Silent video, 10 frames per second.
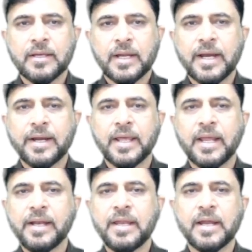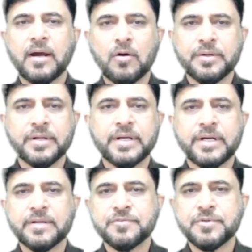and any
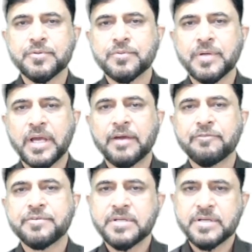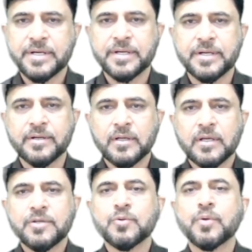alternatives you have generated,
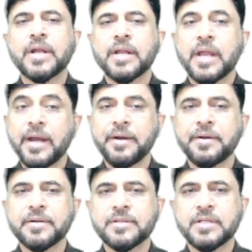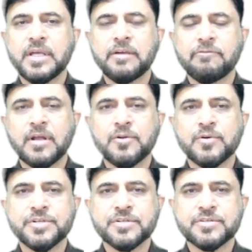you can enter the
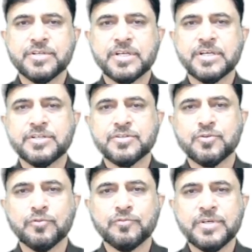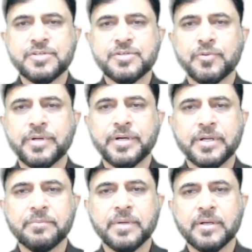evaluation stage through which you
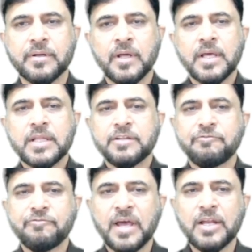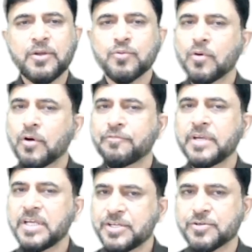determine the value
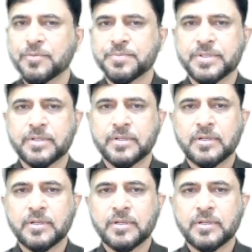of each option,